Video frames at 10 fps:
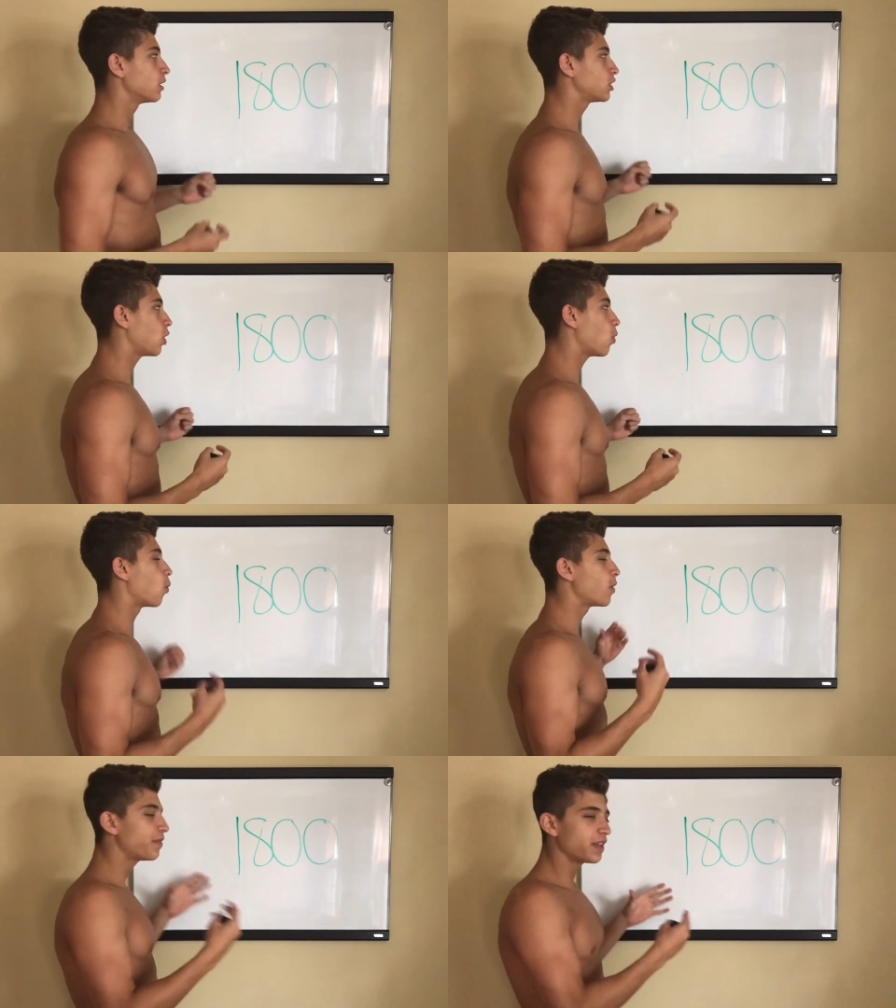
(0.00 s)
So
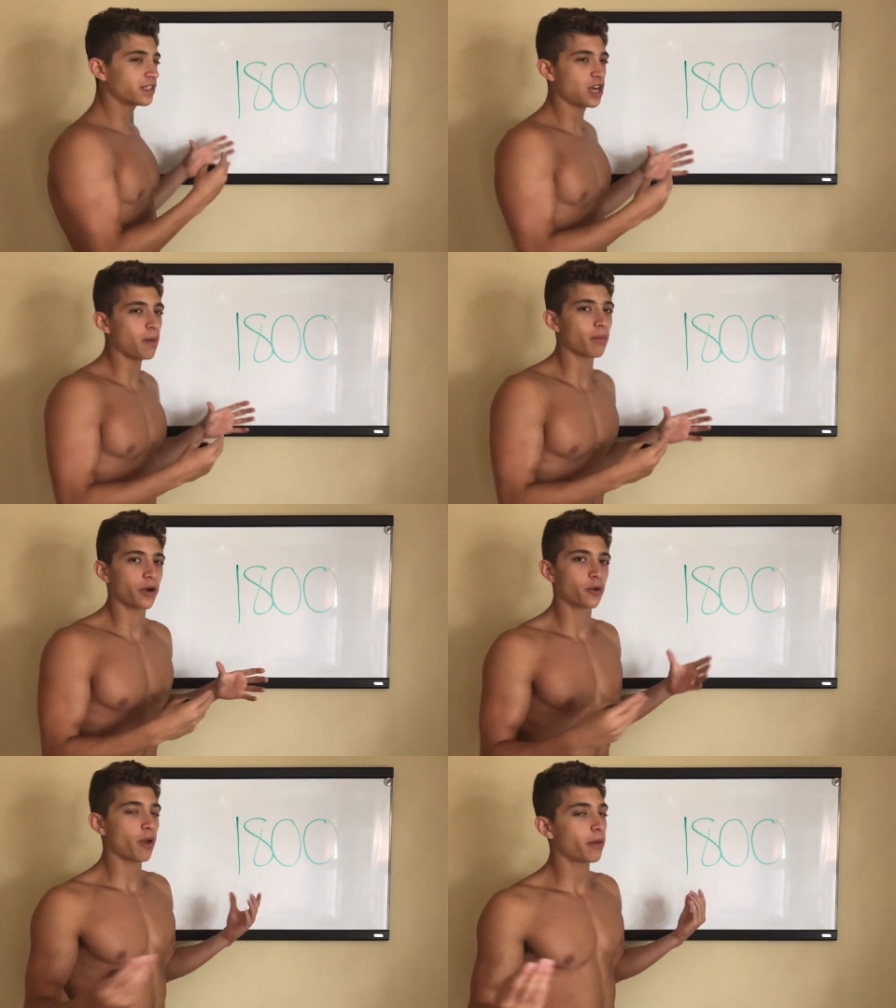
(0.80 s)
with this
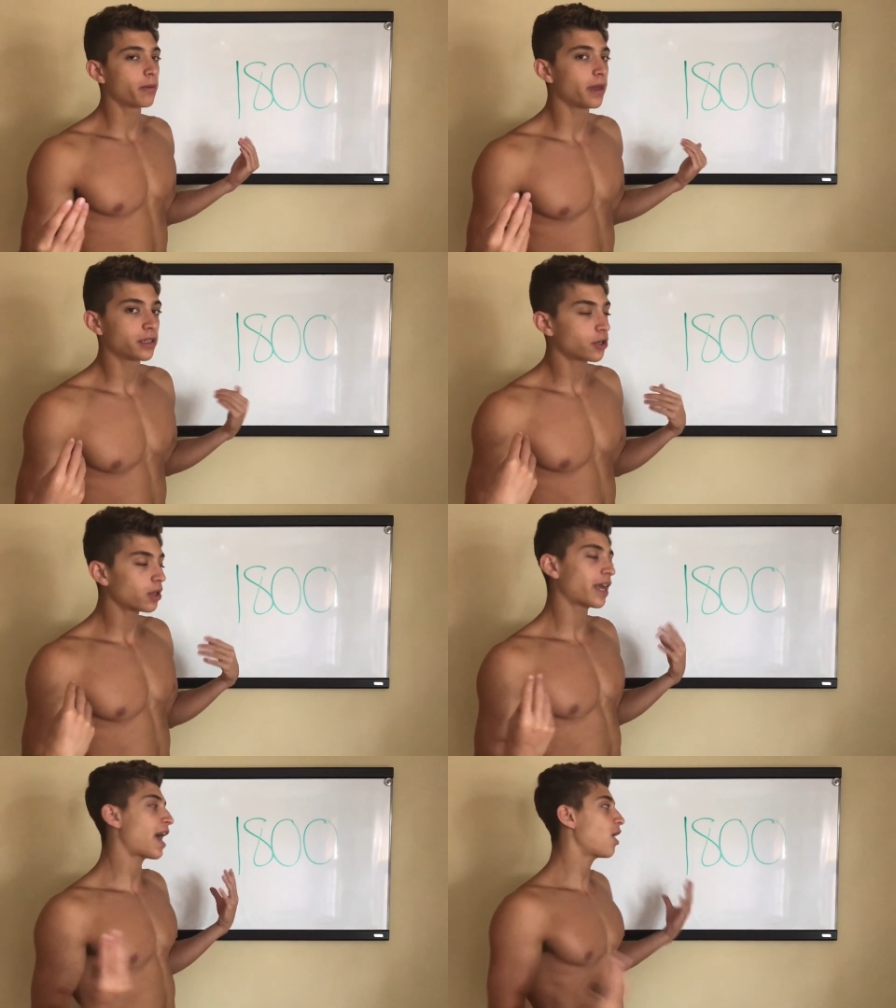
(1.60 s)
number, you probably be like, "Charlie,